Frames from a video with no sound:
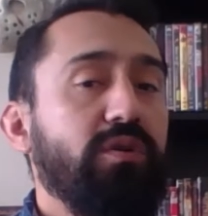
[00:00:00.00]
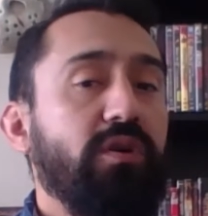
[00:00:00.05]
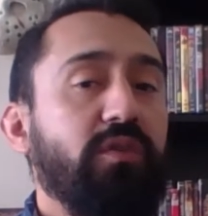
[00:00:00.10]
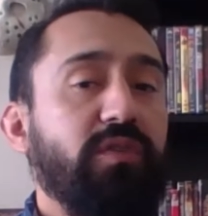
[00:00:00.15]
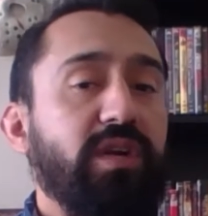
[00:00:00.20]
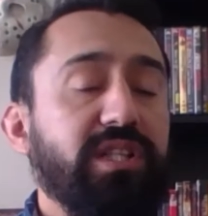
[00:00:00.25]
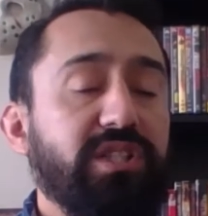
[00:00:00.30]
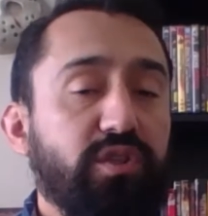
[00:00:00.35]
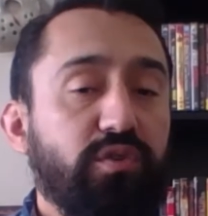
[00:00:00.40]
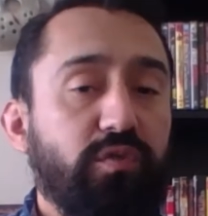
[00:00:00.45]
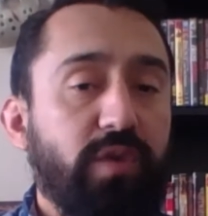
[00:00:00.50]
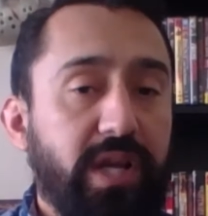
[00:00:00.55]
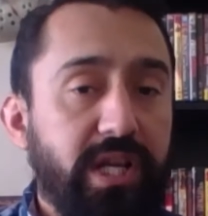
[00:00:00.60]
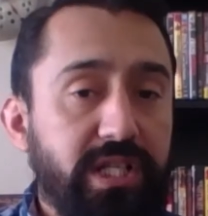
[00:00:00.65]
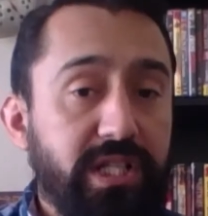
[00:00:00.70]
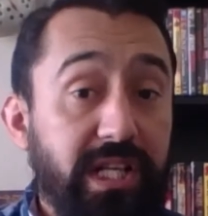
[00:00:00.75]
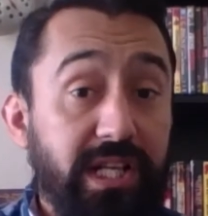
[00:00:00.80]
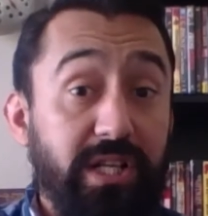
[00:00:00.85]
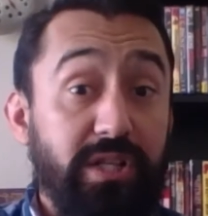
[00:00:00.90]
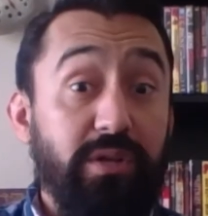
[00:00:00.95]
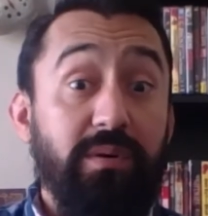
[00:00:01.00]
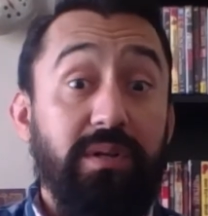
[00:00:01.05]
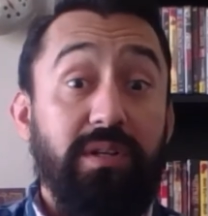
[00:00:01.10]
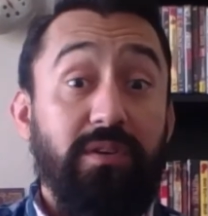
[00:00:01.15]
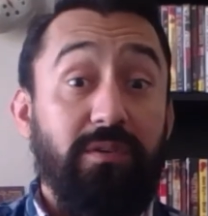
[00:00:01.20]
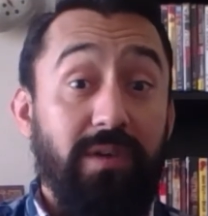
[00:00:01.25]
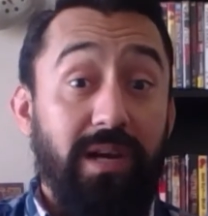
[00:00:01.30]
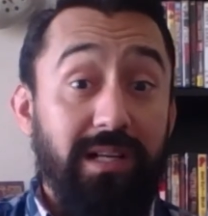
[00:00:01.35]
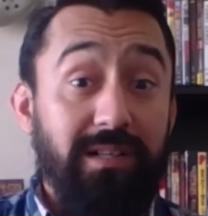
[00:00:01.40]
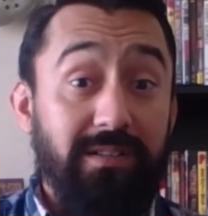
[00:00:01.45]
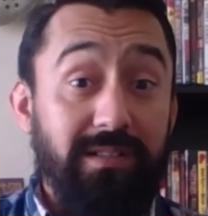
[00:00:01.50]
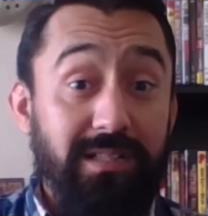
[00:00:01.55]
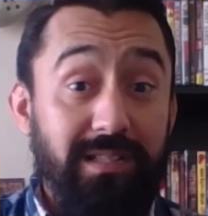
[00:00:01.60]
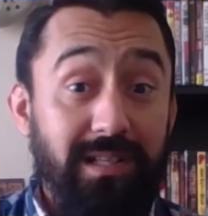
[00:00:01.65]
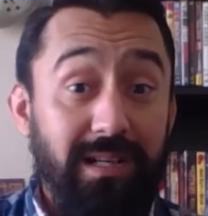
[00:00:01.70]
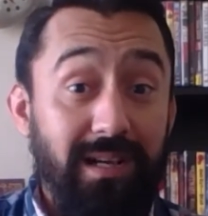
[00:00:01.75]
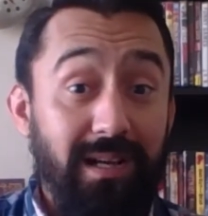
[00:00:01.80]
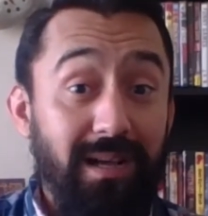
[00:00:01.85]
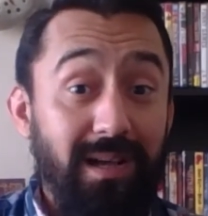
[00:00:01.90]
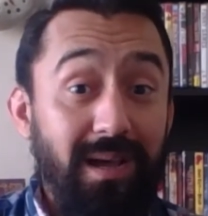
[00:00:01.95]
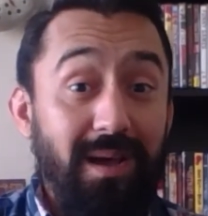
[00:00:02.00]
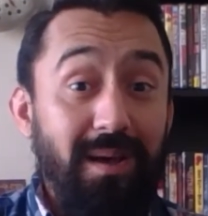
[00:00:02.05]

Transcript: a restoration and do a director's cut.